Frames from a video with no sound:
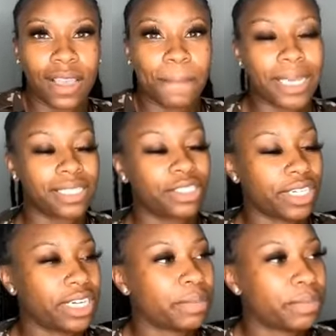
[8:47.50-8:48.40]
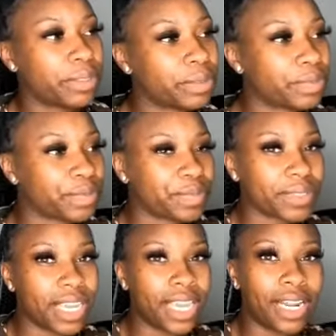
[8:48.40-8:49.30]
Basic boo.
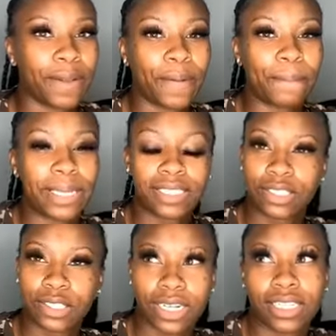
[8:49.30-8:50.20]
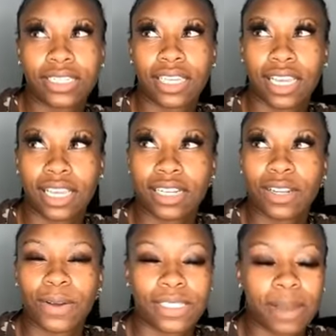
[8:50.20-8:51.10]
In basic training, and the whole
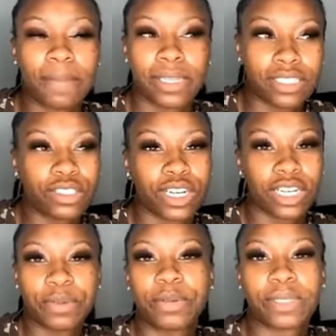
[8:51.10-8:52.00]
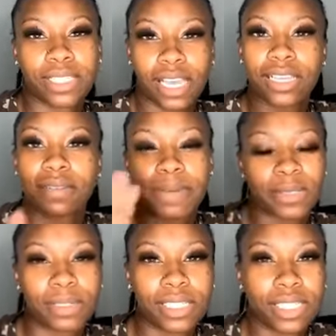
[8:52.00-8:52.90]
time basic training, we was like messing
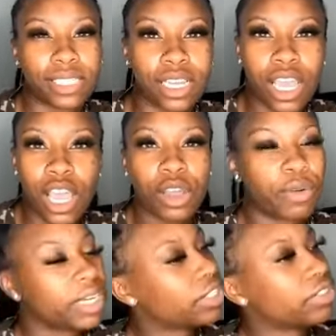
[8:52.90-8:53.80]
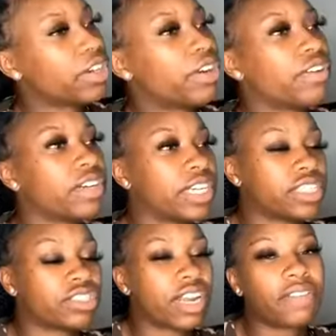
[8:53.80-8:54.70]
with each other. We didn't do no
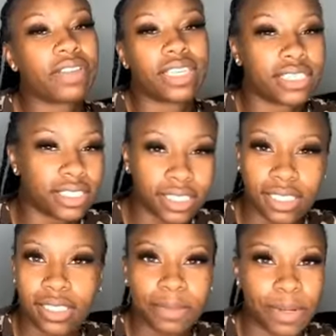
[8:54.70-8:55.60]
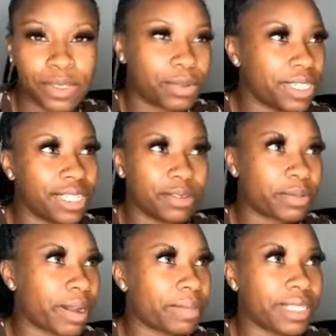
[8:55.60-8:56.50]
extravagant shit. The most we did was
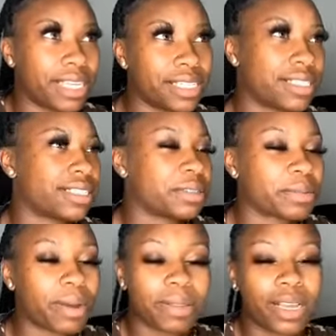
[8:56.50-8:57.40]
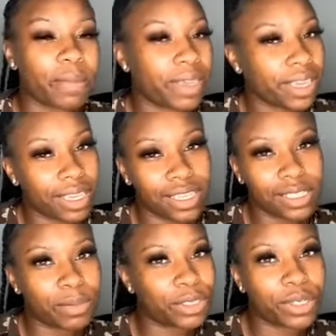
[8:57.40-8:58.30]
probably kiss. It was probably like a pet kiss,
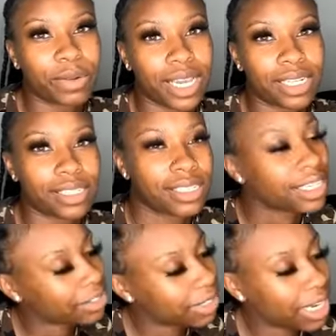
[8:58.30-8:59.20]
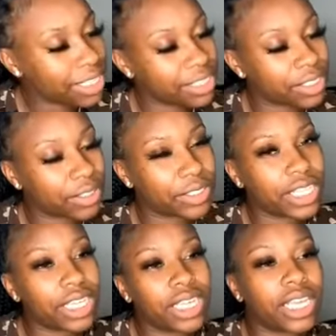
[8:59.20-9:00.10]
but you know we had to sneak and do that. So,
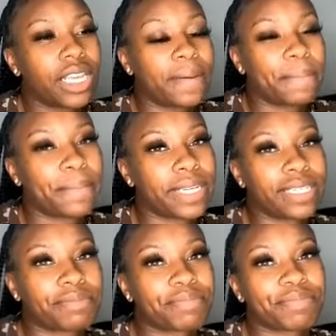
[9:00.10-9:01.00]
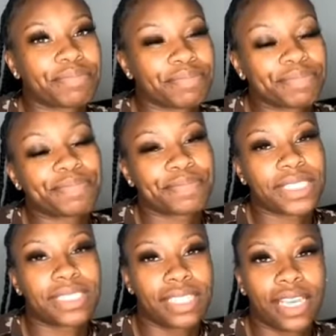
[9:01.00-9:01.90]
but
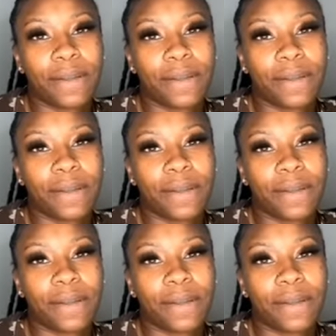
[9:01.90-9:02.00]
yeah.